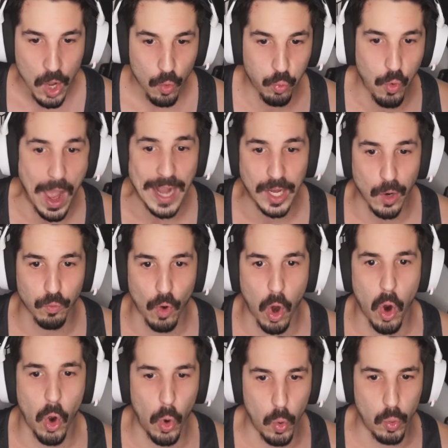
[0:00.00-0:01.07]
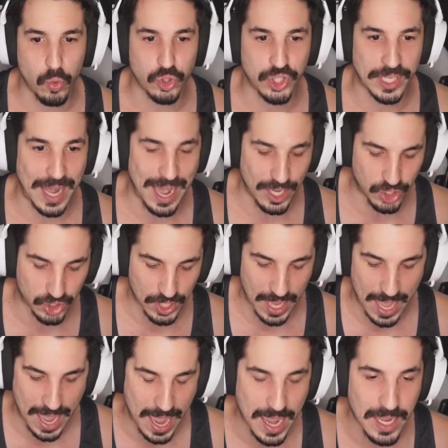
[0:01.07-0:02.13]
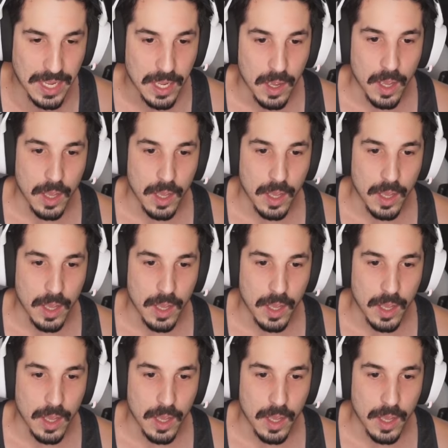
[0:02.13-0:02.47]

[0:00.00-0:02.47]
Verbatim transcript: Rose! And I say,